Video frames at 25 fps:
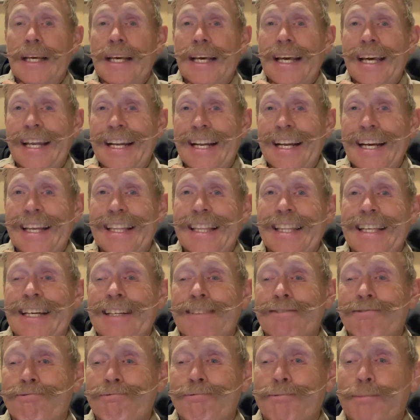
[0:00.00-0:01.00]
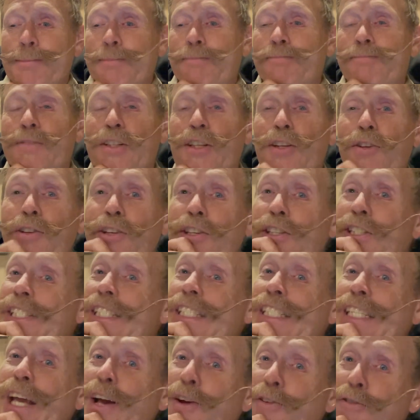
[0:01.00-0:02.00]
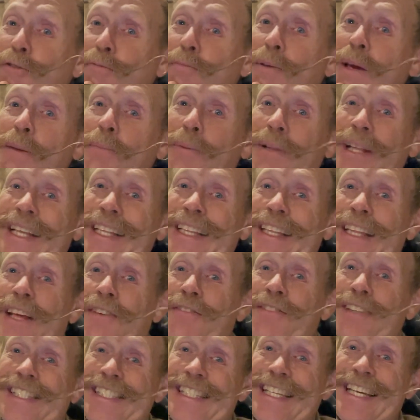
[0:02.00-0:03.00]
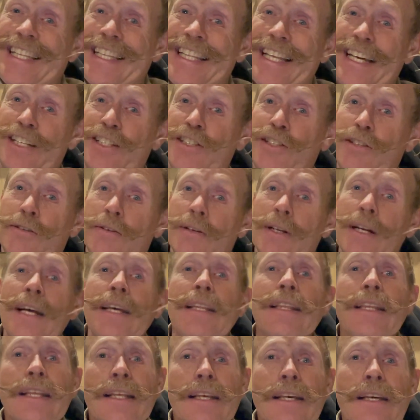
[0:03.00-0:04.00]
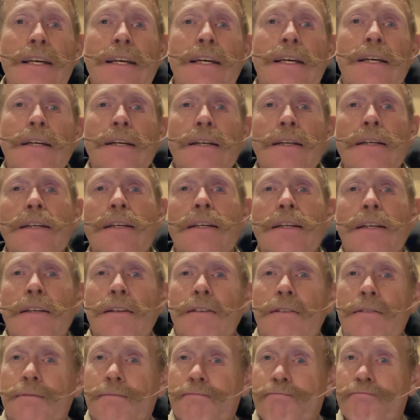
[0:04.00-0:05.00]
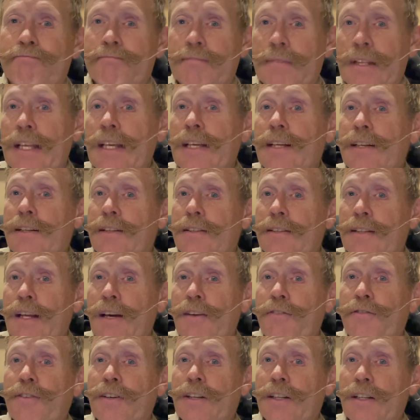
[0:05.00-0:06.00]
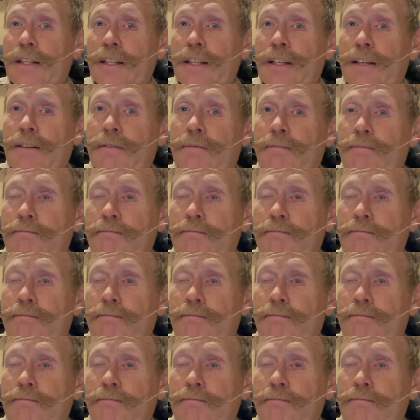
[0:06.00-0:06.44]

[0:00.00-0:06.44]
And I thought, hmm, you know, there's several people I'd love to send that to. And I think, you know, they could definitely,